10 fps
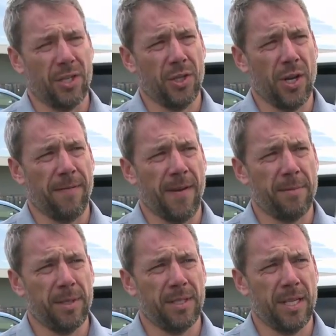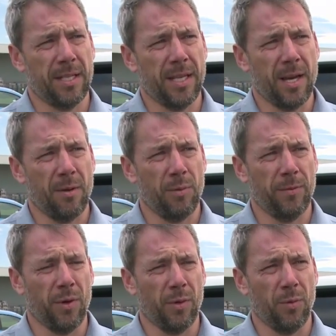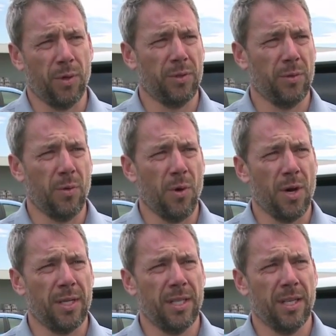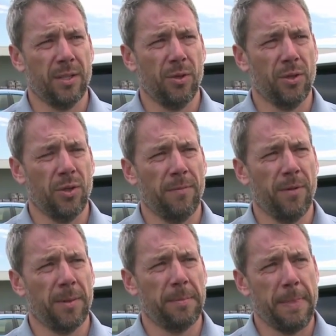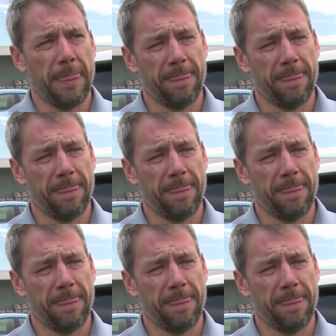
just showing farmers that we've got what's required to do the job for them.